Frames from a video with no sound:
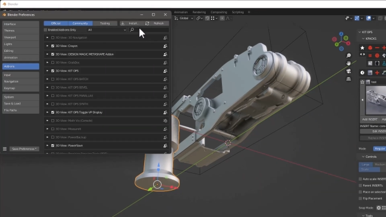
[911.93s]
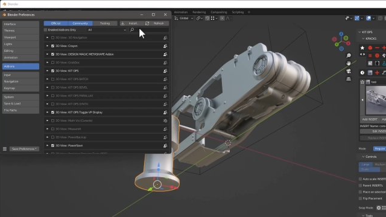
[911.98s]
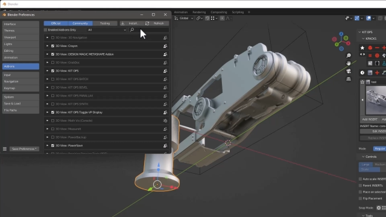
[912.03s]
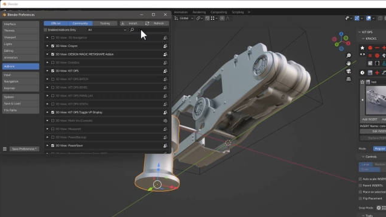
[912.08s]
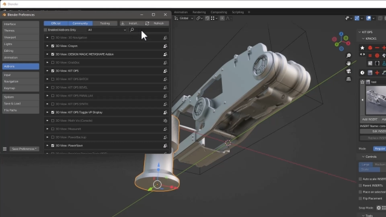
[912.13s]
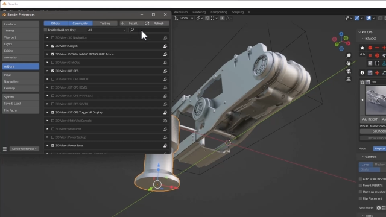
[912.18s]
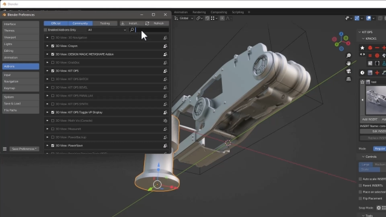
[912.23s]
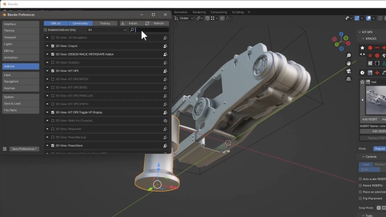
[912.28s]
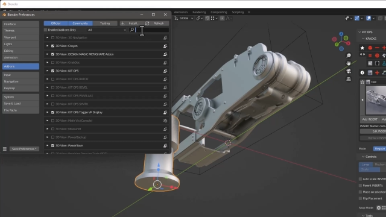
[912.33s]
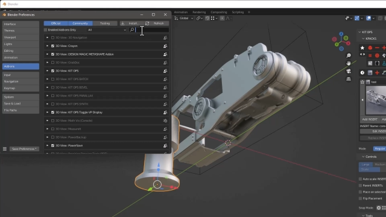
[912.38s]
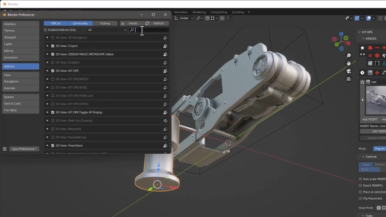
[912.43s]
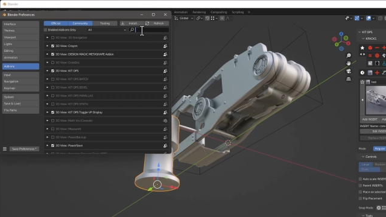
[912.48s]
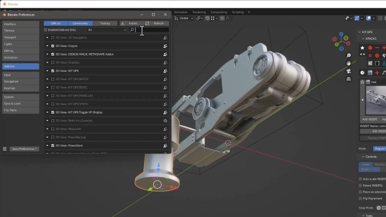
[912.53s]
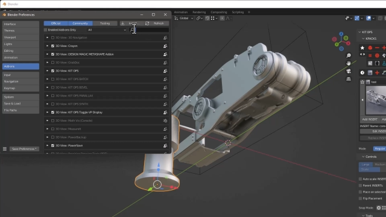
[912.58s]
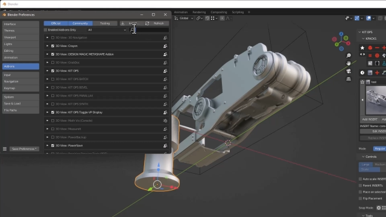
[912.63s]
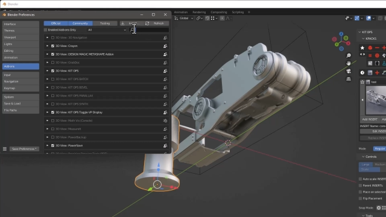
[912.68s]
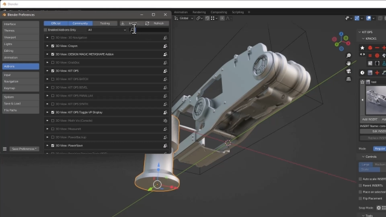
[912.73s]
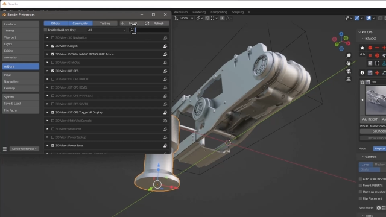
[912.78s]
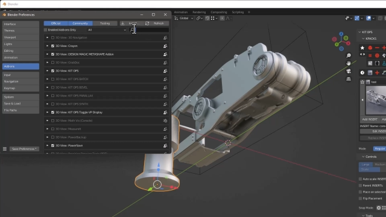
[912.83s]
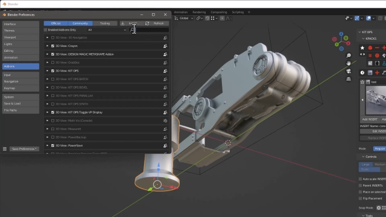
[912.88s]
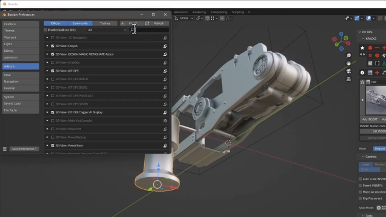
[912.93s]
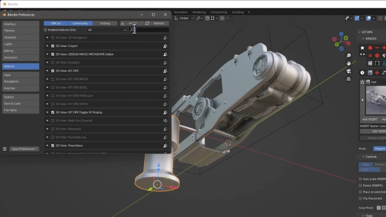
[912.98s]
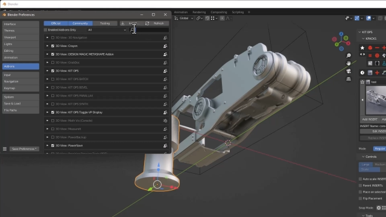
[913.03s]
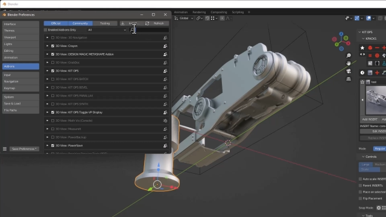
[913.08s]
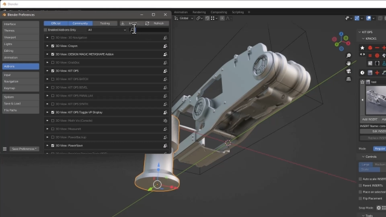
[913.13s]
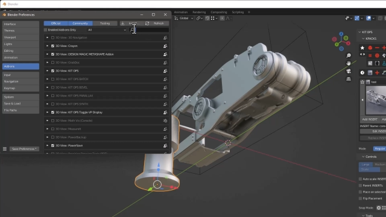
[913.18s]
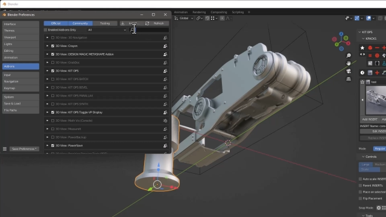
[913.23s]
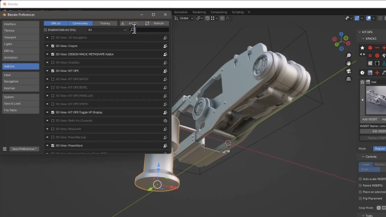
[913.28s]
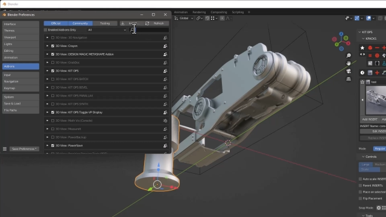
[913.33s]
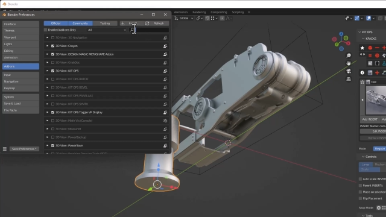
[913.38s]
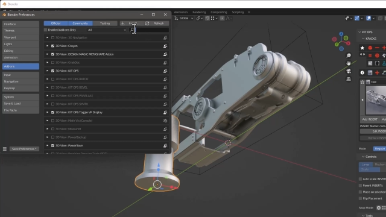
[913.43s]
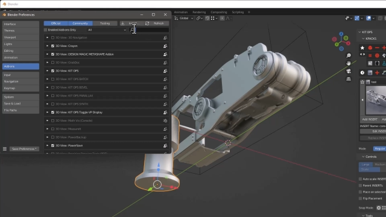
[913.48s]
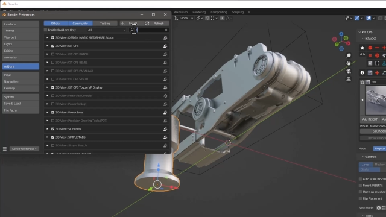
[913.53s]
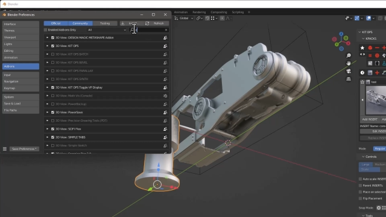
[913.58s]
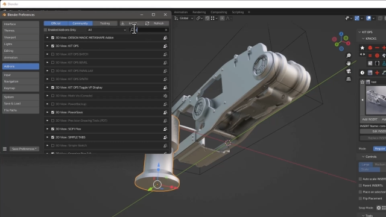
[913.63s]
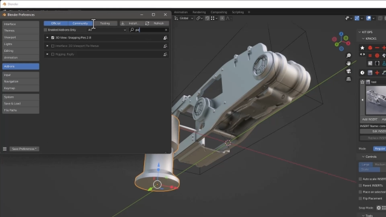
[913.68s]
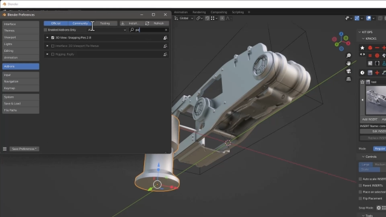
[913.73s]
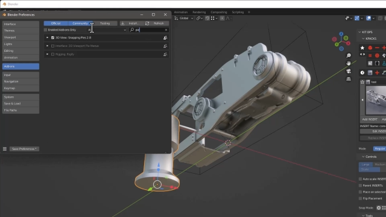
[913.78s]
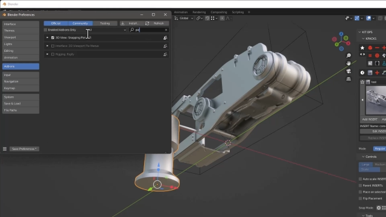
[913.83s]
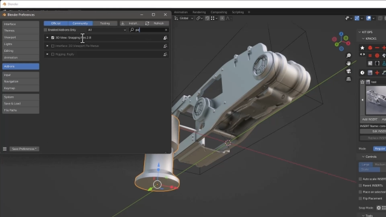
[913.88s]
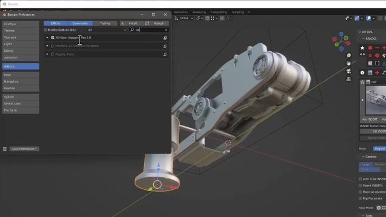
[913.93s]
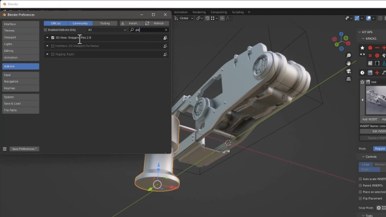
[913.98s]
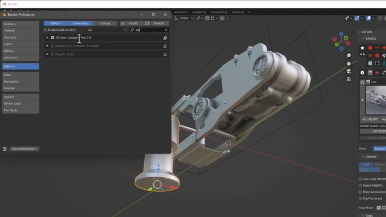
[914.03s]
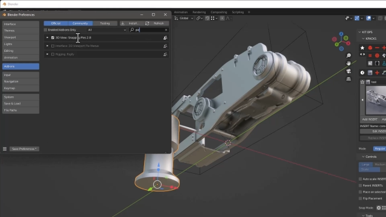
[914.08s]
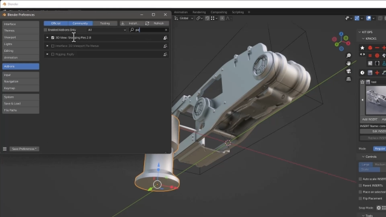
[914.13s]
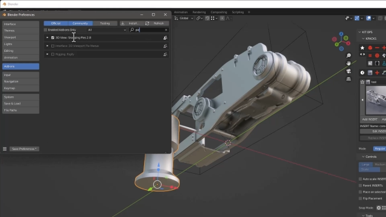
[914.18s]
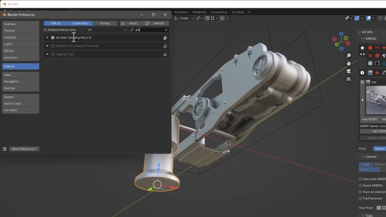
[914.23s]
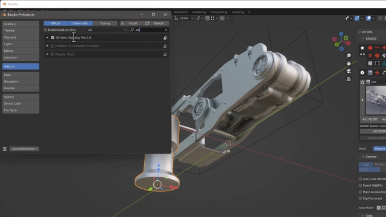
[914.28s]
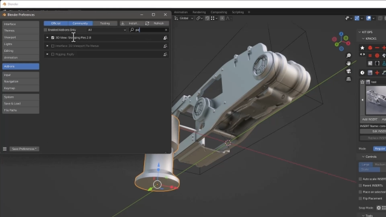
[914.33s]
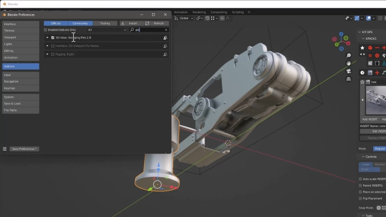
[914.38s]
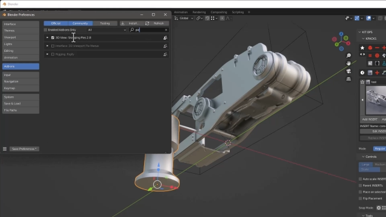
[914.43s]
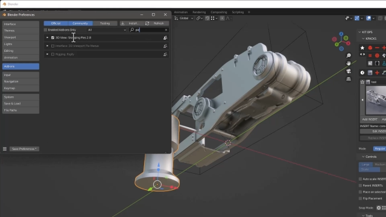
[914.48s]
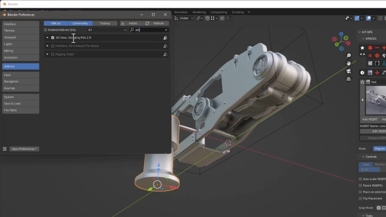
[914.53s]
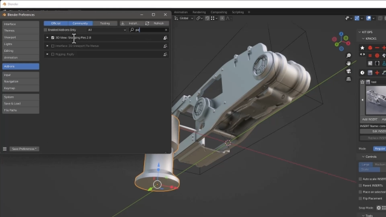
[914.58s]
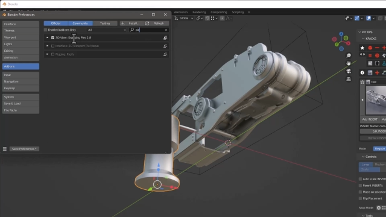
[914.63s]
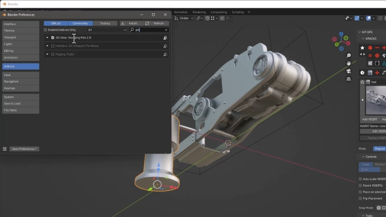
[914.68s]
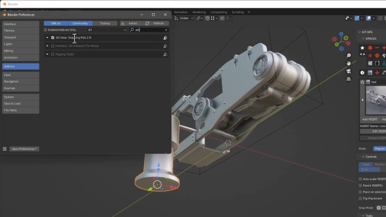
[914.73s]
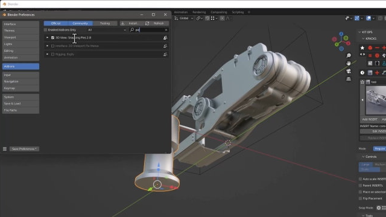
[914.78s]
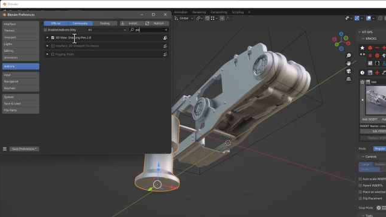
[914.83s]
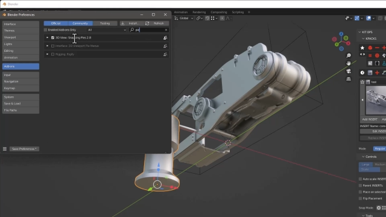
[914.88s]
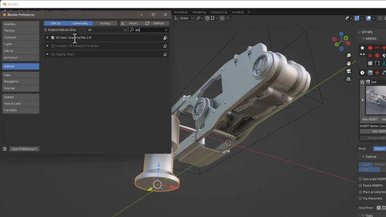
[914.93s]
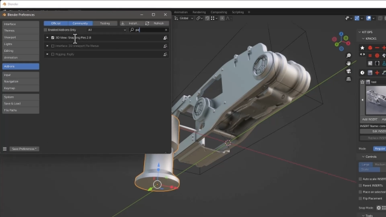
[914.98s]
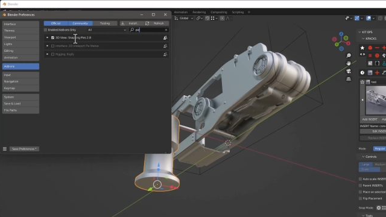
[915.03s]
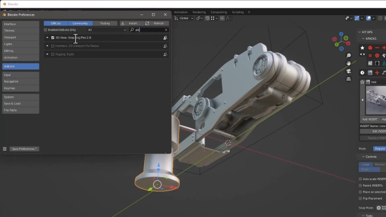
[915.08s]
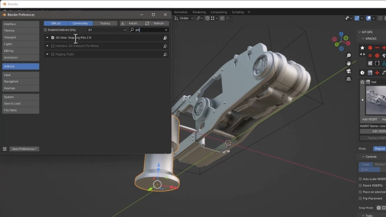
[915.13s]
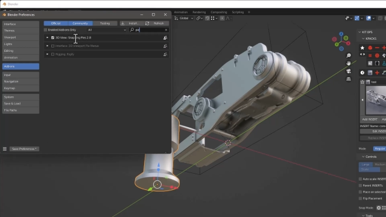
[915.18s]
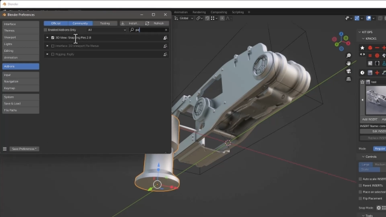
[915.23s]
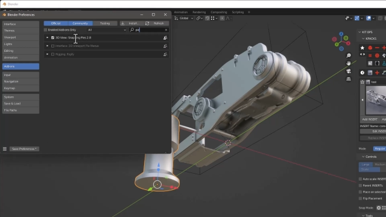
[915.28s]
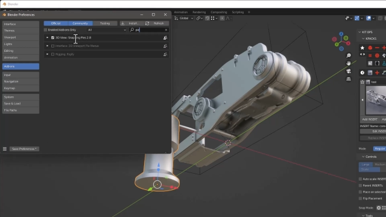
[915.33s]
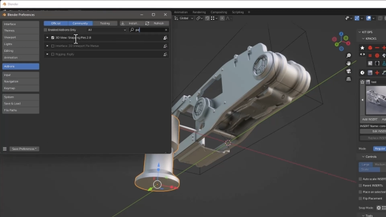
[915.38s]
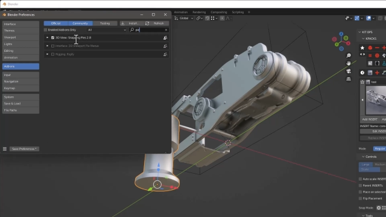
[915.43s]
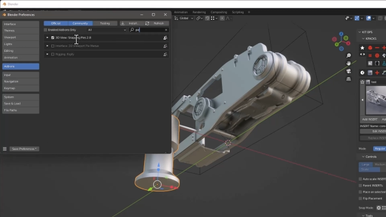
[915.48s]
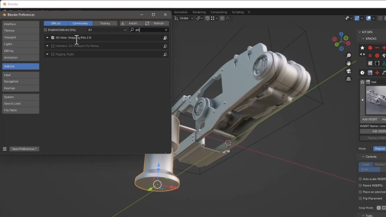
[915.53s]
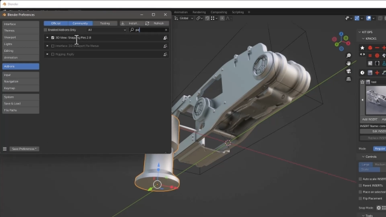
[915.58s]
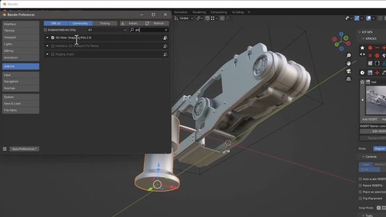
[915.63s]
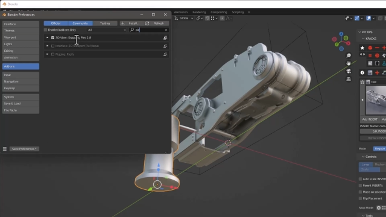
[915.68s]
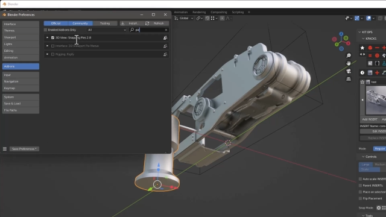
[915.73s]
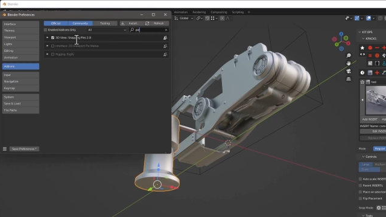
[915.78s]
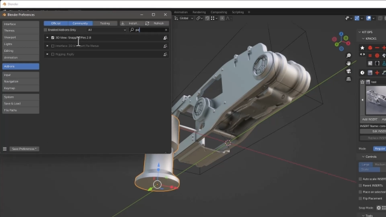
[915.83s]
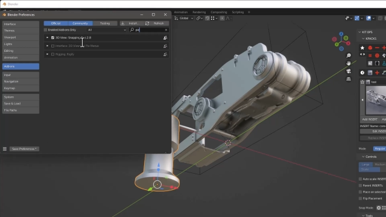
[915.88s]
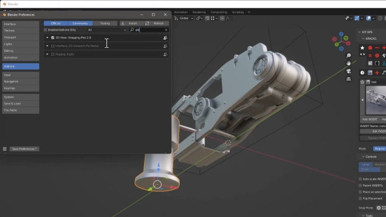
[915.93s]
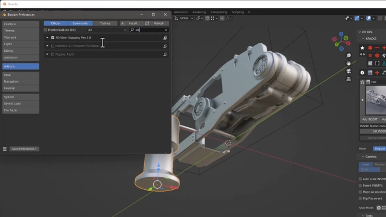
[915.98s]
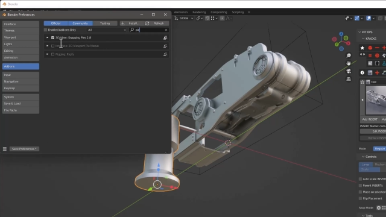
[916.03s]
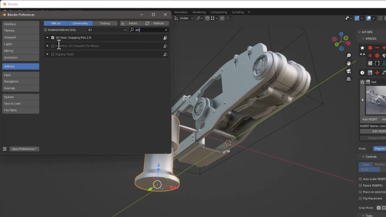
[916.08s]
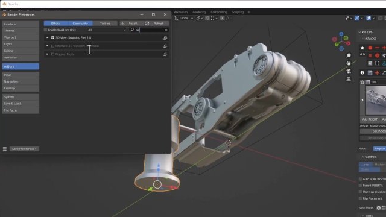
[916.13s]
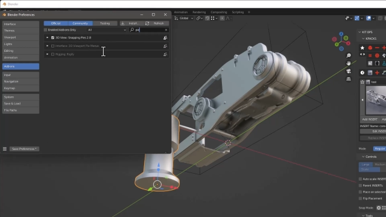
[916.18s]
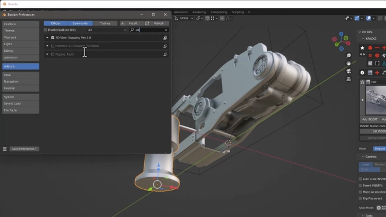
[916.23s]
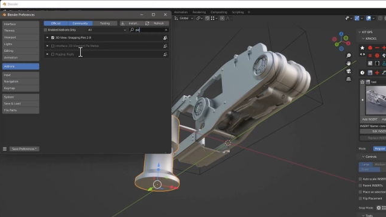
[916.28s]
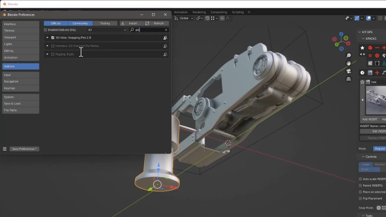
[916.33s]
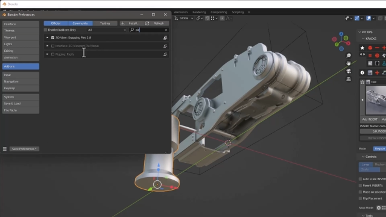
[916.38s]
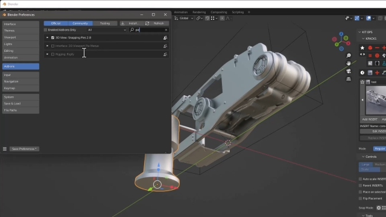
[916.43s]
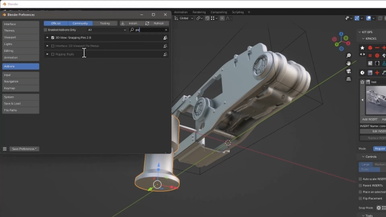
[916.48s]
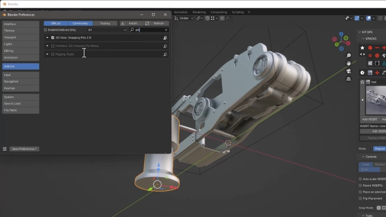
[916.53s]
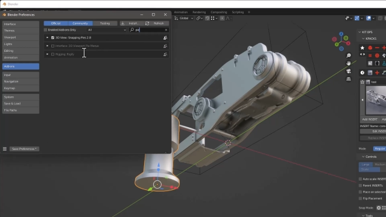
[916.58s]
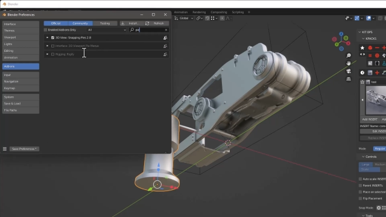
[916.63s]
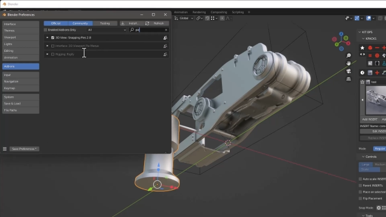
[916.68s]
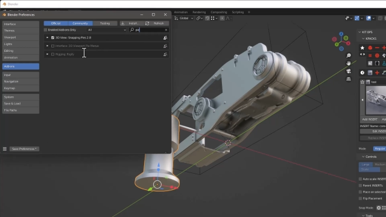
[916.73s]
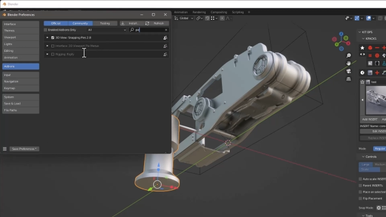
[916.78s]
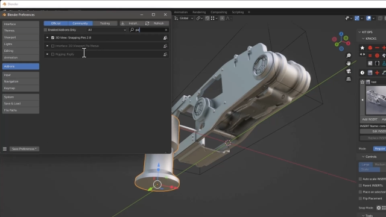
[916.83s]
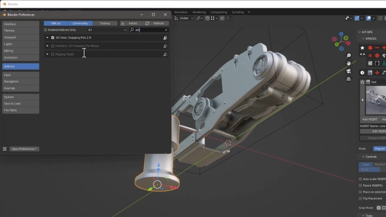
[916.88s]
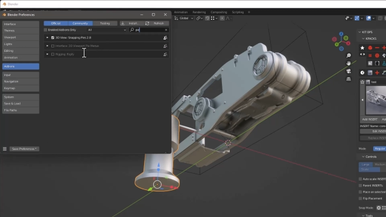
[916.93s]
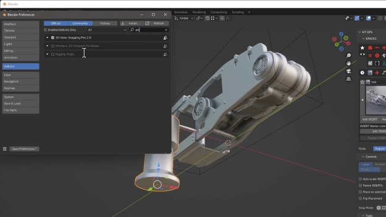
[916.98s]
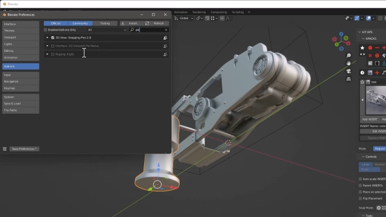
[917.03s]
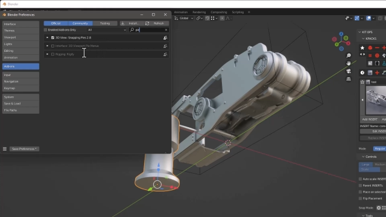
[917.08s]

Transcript: Nobody's mouth can be seen.